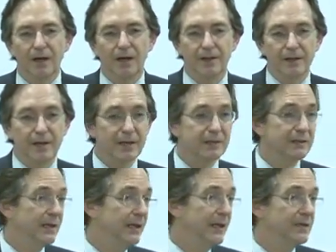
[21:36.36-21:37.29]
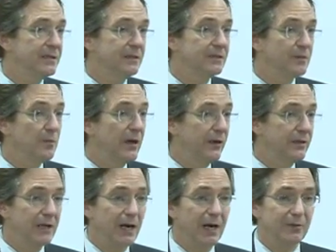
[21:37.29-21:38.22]
Uh, the next thing is it's a
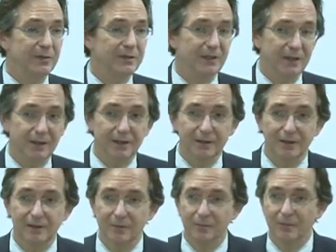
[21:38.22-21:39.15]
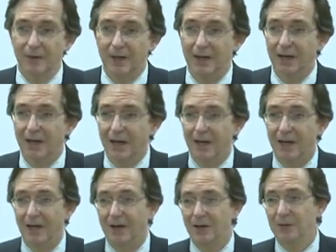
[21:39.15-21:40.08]
meritocracy. You,
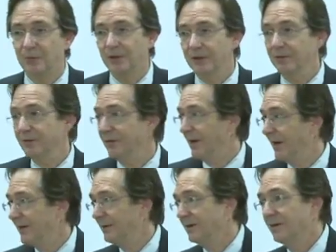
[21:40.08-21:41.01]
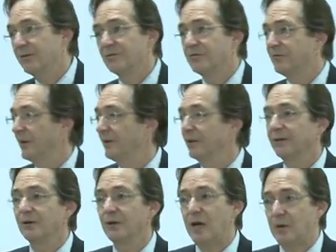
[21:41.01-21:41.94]
uh, believe it or not, there's very
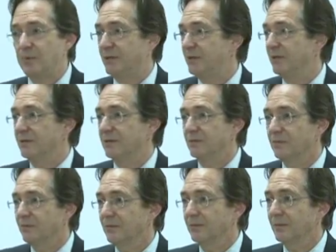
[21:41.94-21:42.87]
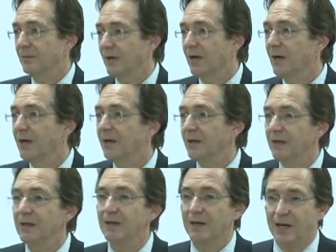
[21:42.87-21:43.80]
little nepotism uh,
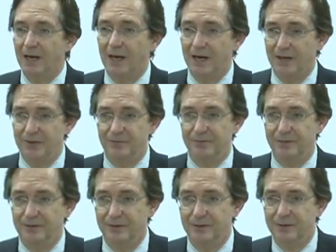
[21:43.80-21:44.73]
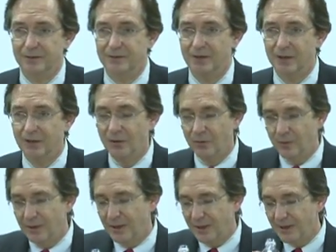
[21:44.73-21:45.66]
in the hive.
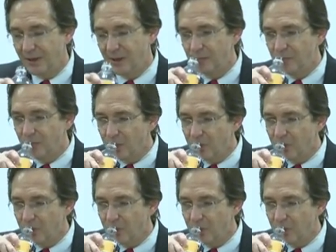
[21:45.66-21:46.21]
So um,